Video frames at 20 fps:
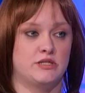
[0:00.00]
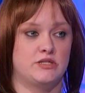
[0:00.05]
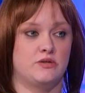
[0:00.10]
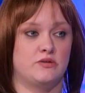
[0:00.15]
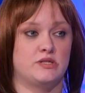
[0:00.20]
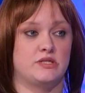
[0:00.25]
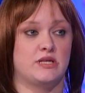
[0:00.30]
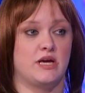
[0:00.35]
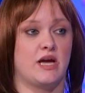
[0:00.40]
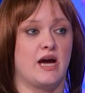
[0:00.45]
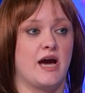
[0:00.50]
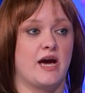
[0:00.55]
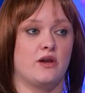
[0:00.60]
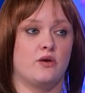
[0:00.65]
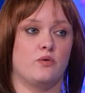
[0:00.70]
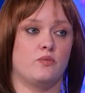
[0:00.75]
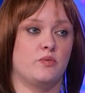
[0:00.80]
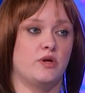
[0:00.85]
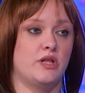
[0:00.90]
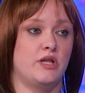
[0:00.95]
So it's like I
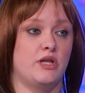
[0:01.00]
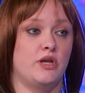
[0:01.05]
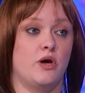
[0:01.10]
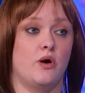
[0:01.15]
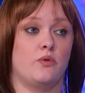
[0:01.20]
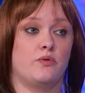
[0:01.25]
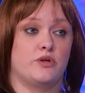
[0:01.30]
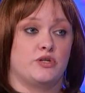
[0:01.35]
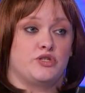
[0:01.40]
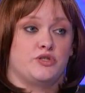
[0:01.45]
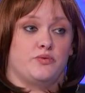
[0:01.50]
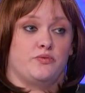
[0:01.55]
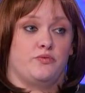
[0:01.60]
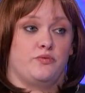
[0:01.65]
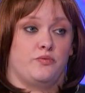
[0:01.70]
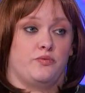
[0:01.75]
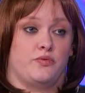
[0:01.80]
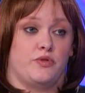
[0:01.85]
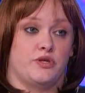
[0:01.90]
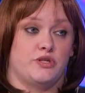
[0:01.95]
don't really know the truth.
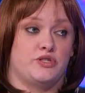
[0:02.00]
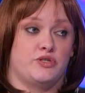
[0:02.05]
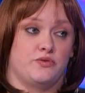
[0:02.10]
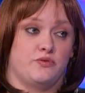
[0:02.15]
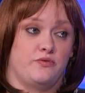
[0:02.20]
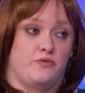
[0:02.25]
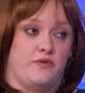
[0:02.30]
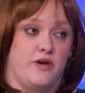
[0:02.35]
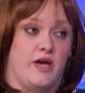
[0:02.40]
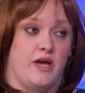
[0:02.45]
Okay. The truth well, the